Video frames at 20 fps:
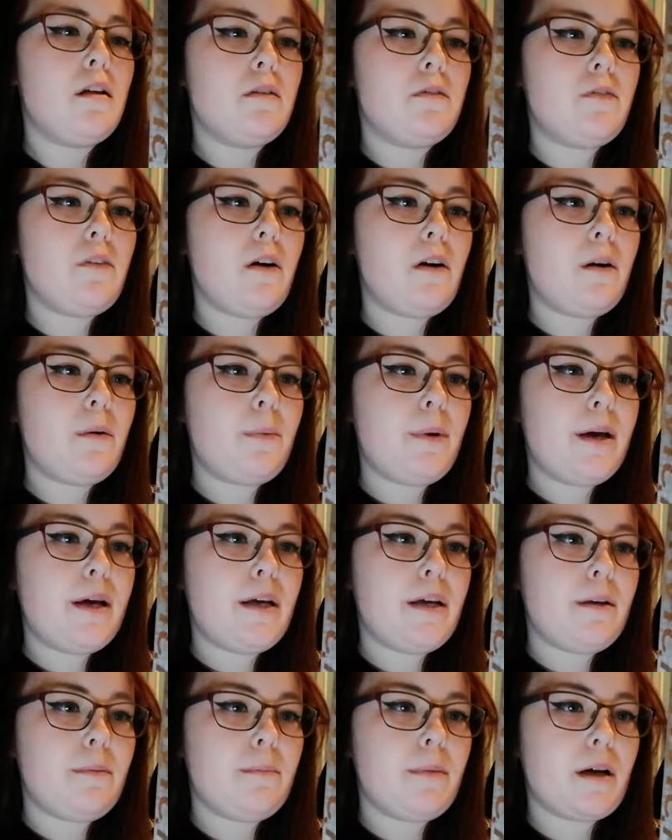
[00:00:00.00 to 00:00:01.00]

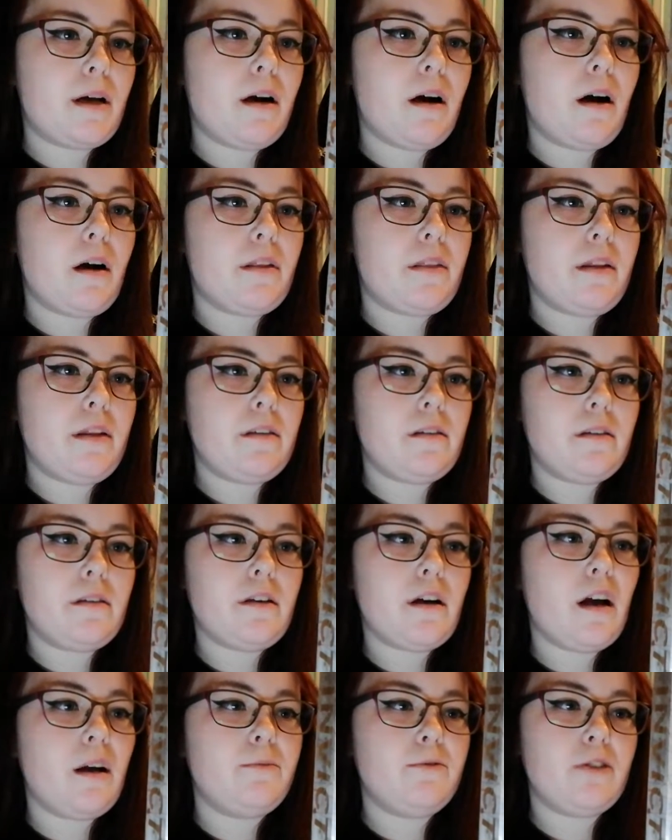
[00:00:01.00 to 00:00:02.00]
Faraway McCarthy is a
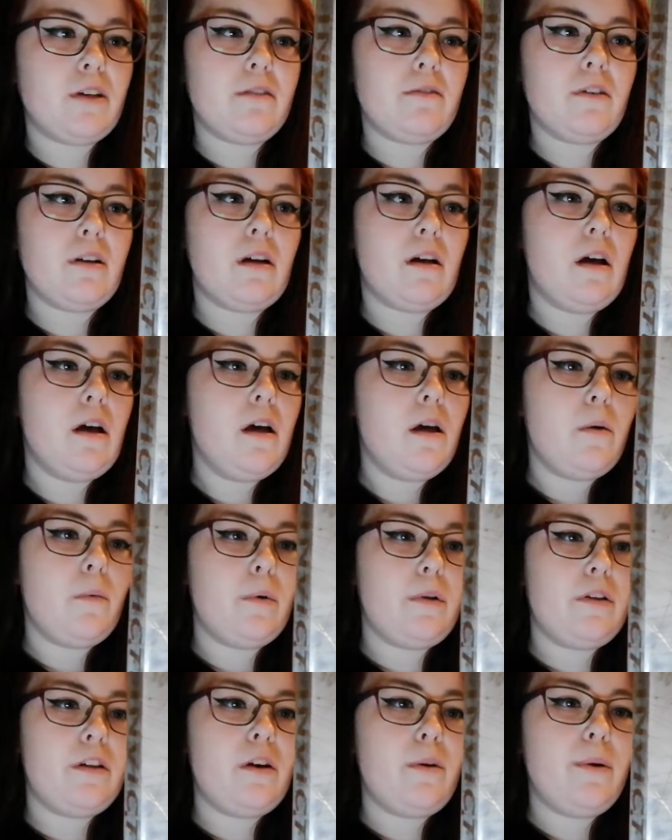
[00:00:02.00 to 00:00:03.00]
time traveller,
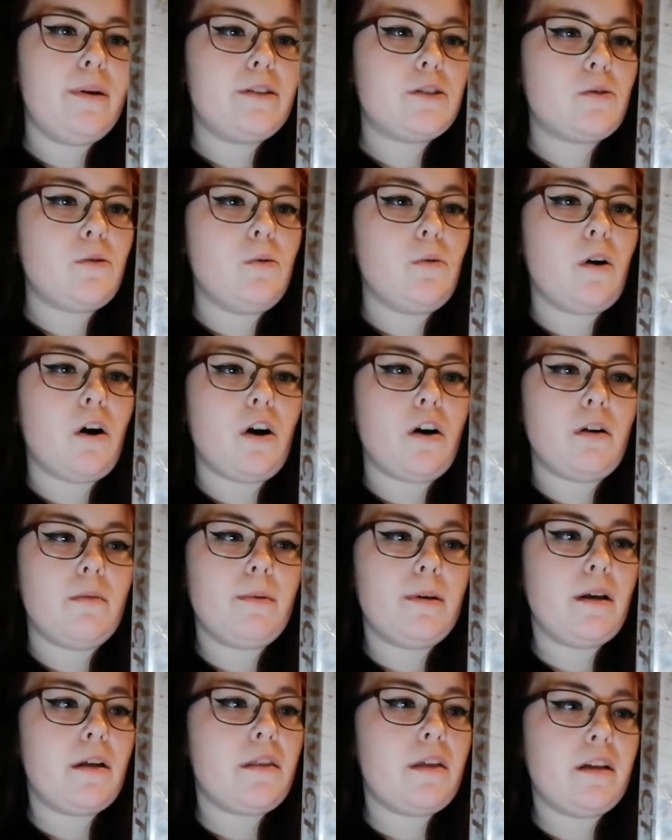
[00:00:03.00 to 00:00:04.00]
with nowhere to call home
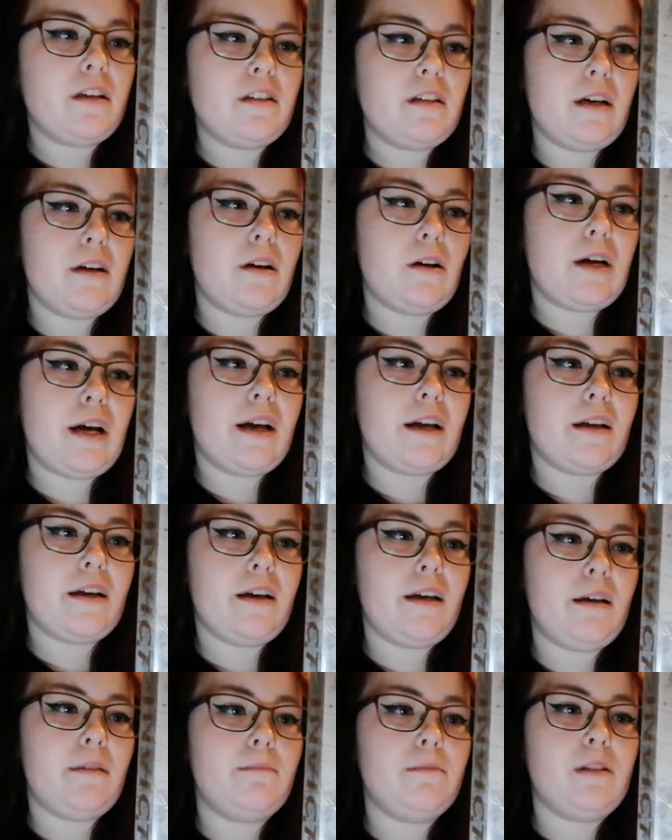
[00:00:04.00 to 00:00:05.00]
and nothing to anchor
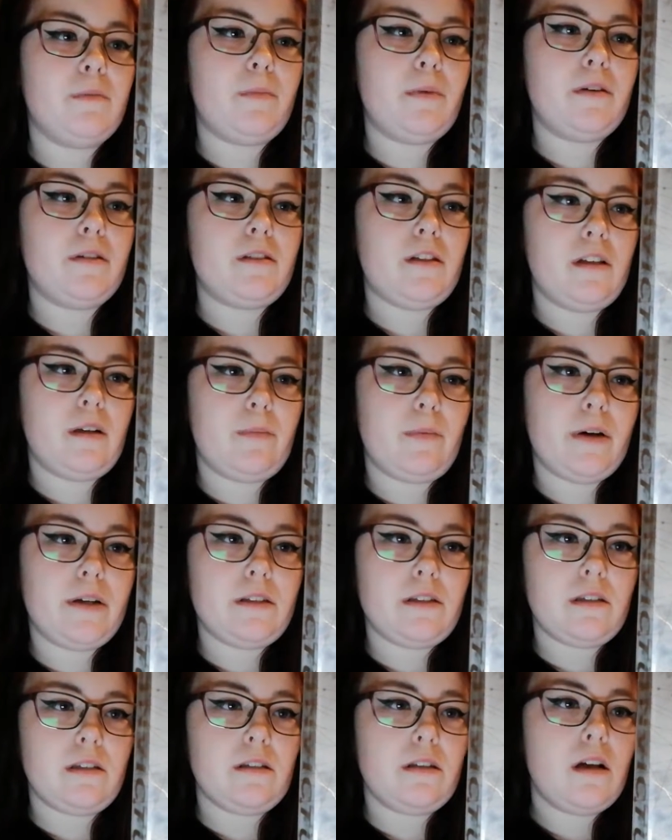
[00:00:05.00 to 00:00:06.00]
him to the
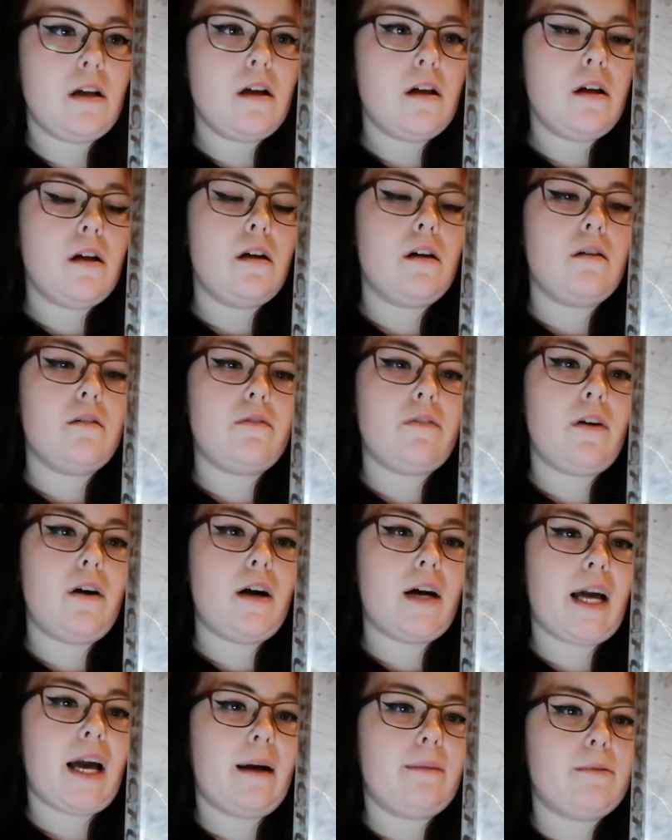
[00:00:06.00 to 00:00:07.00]
present. Far
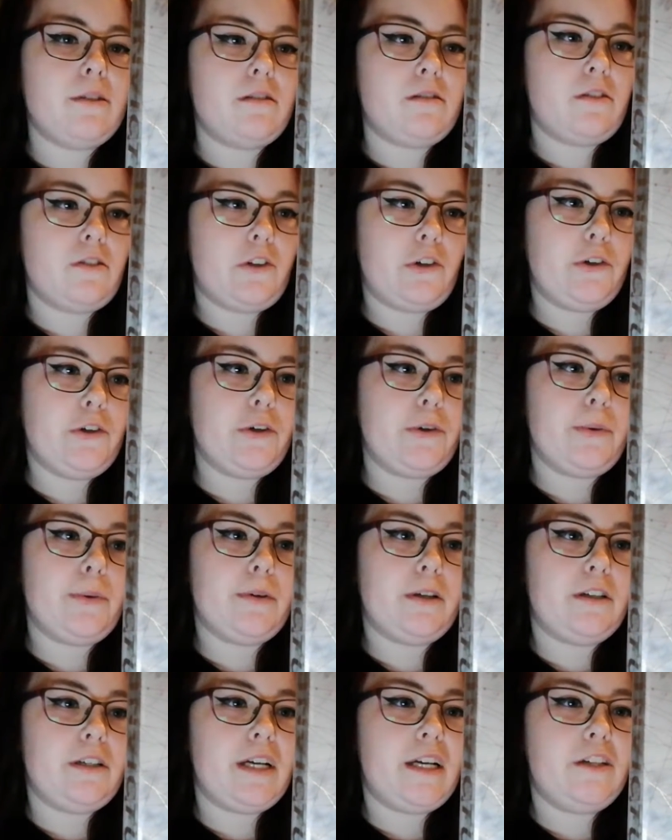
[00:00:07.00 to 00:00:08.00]
captains a crew
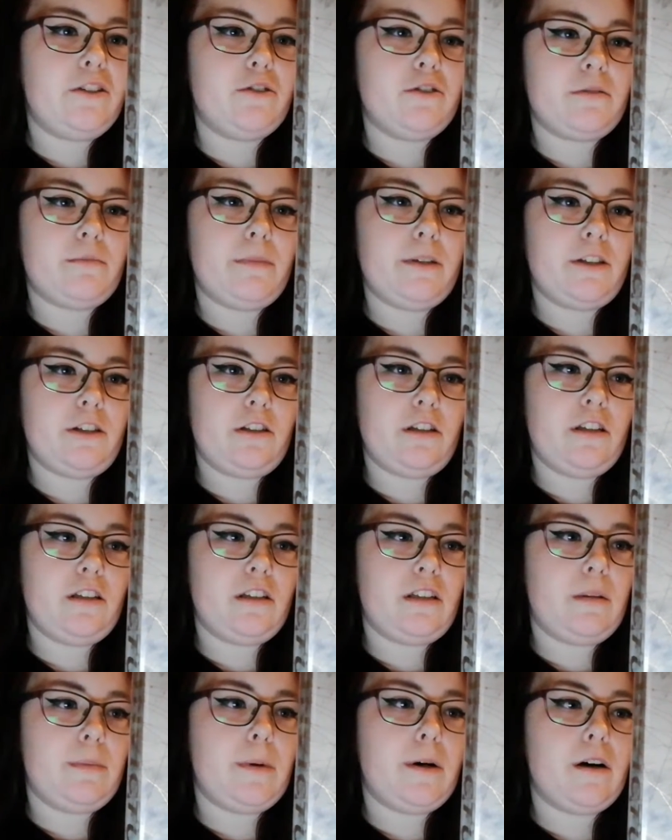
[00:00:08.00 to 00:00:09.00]
on a dangerous mission
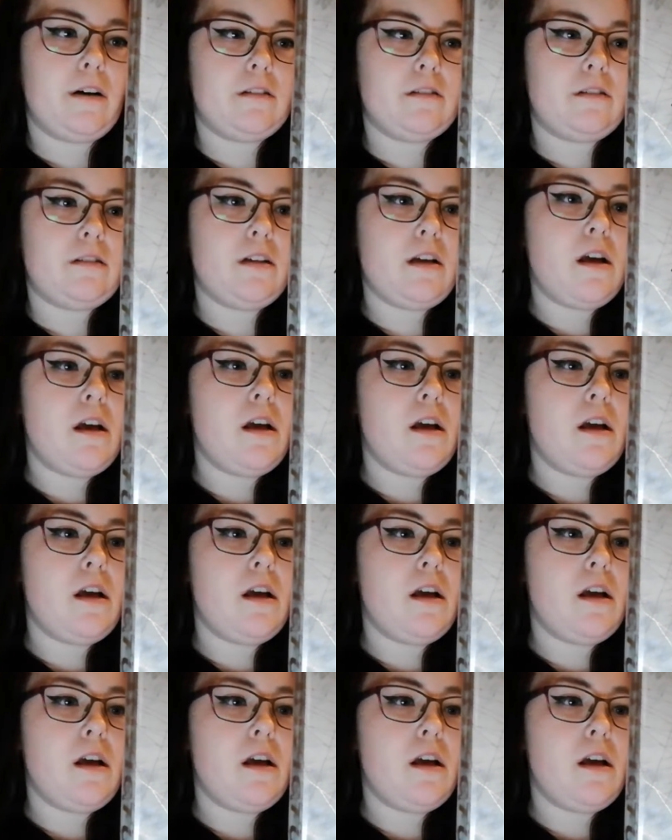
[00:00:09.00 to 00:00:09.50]
into the past.